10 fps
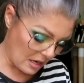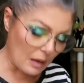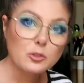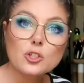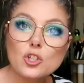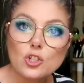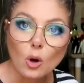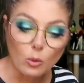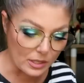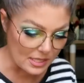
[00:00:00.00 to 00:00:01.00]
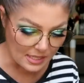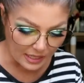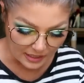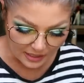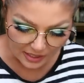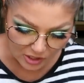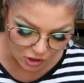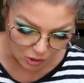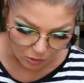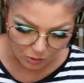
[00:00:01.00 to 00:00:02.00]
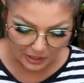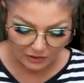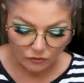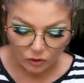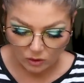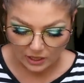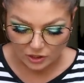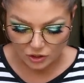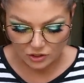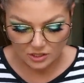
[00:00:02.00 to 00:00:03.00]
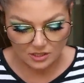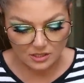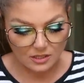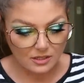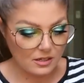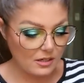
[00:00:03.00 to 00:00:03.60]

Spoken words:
so excited and so grateful, and just,